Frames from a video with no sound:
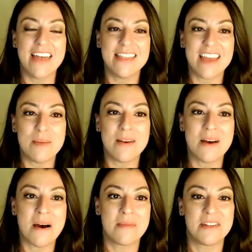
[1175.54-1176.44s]
and they
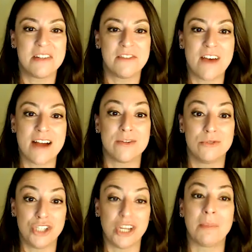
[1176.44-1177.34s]
become the de facto
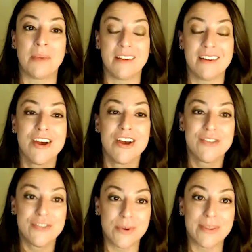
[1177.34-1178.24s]
champion
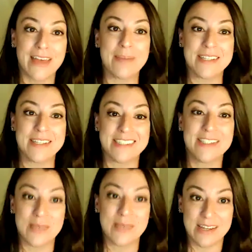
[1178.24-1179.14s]
for that
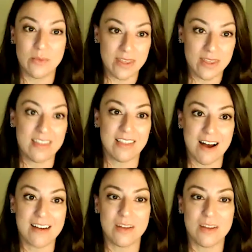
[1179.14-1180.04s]
business within
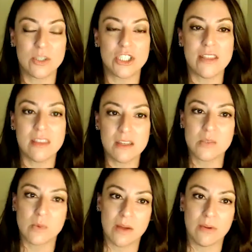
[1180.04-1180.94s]
Lockheed, which I think
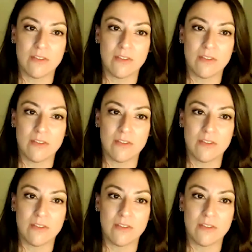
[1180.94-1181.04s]
is why